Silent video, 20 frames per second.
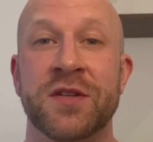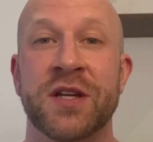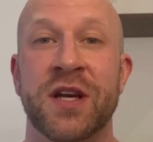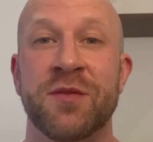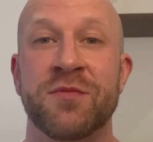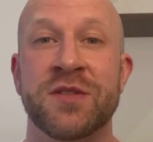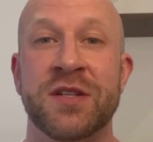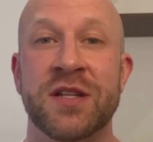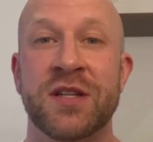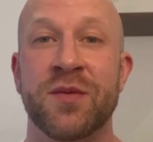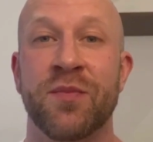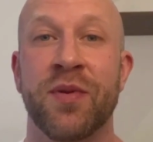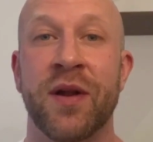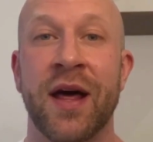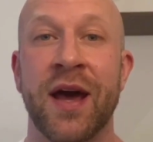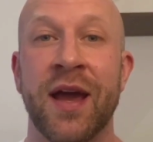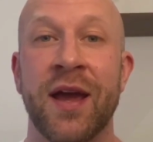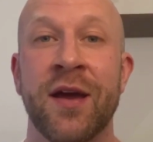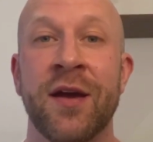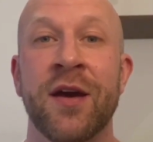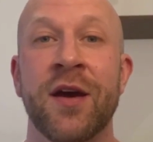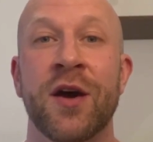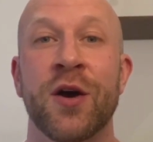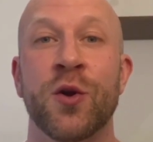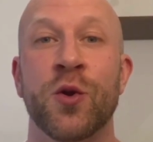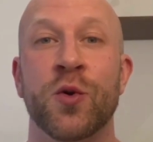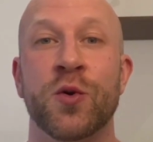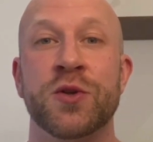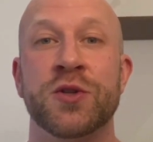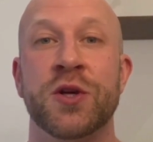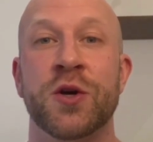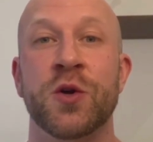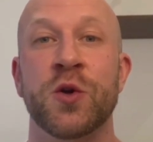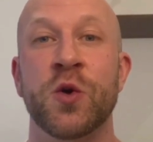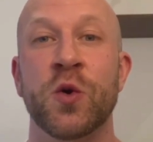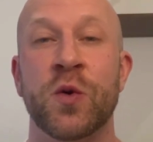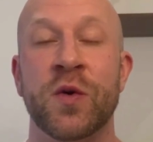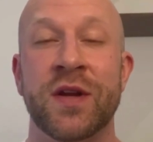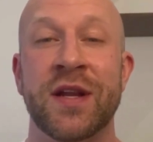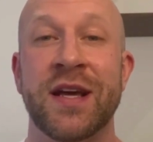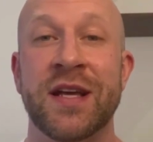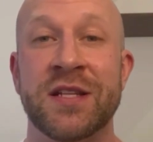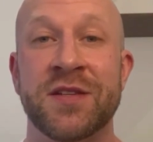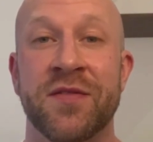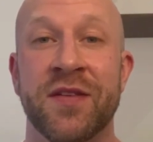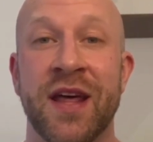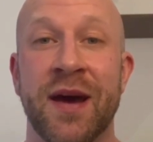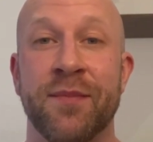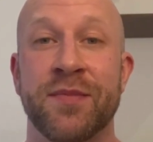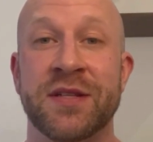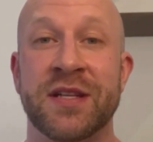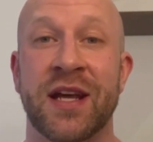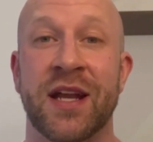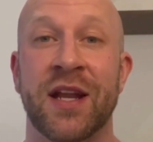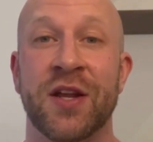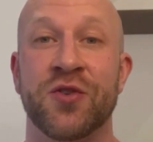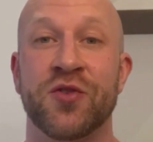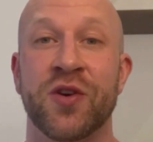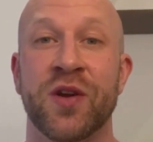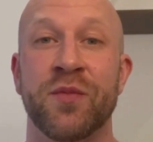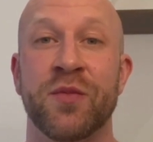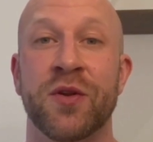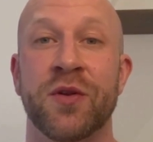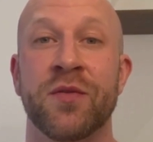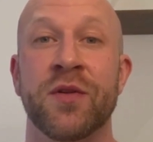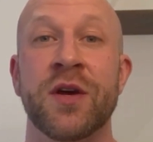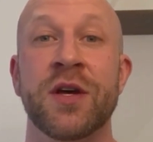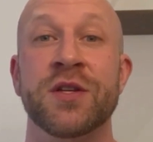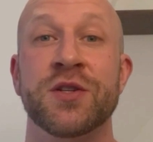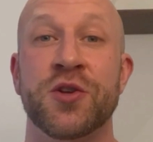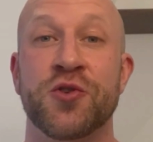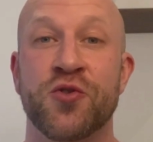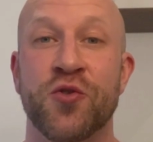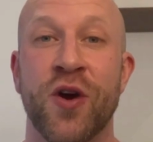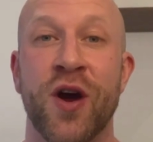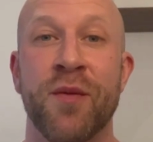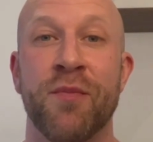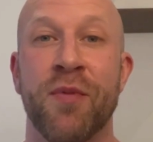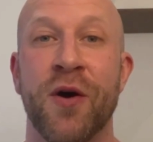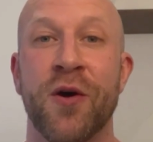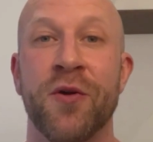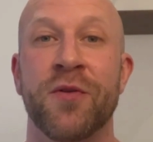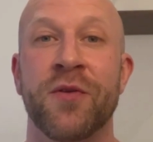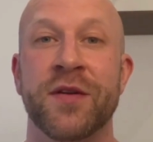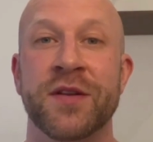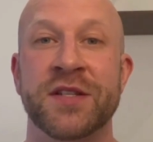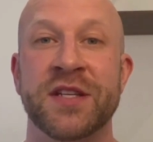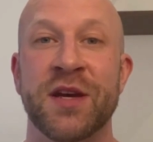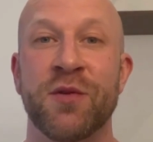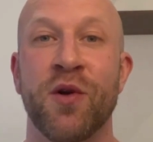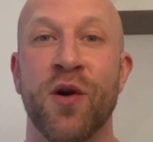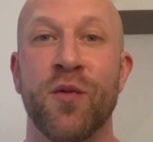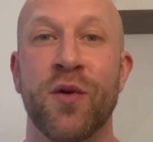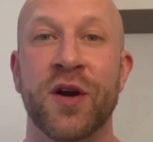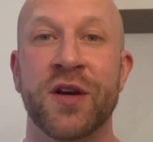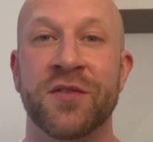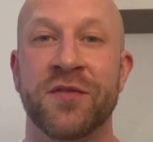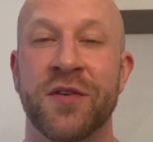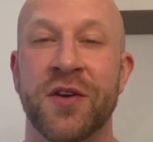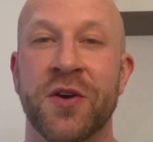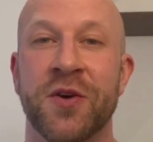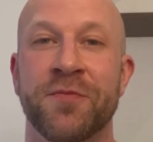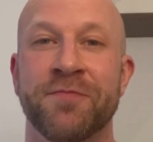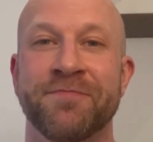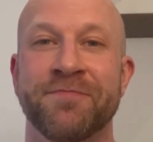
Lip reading: comes into play and also your needs for that particular treatment. So try both and see what works for you.